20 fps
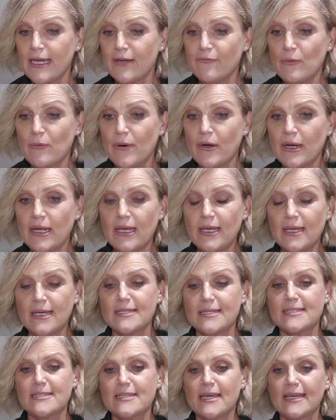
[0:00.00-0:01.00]
everybody.
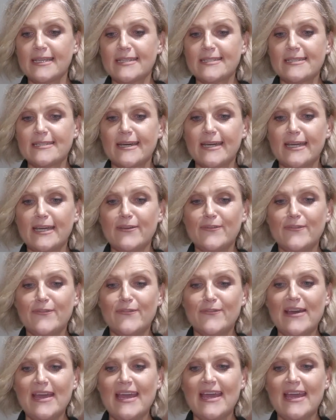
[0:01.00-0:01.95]
Stay safe.